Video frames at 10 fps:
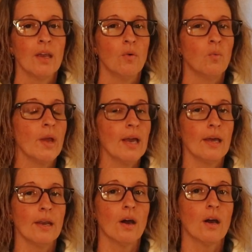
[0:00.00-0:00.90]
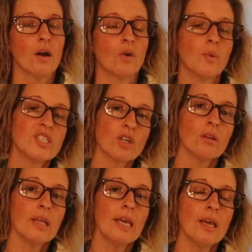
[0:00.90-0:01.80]
We had
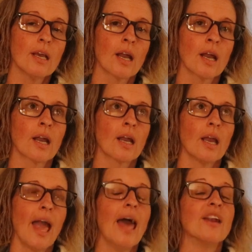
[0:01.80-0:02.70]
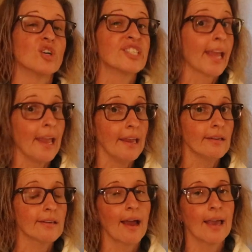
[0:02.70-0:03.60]
originally
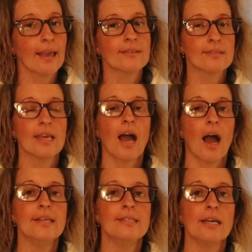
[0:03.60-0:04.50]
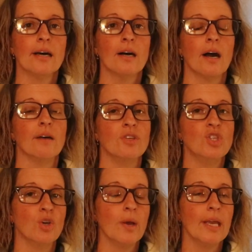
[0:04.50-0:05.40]
entertained, I guess, the idea of
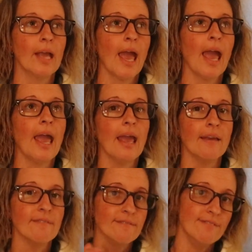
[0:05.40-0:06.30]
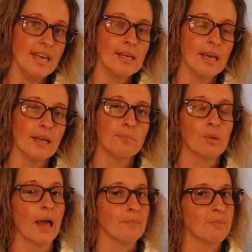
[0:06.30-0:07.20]
doing a vegan
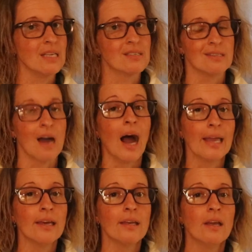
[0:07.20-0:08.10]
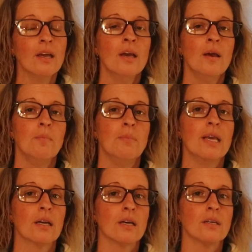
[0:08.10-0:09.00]
plant-based diet,
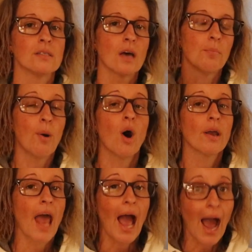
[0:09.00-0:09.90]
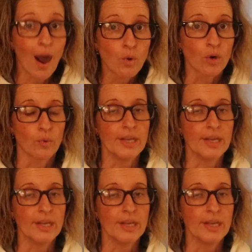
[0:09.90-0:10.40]
because upon our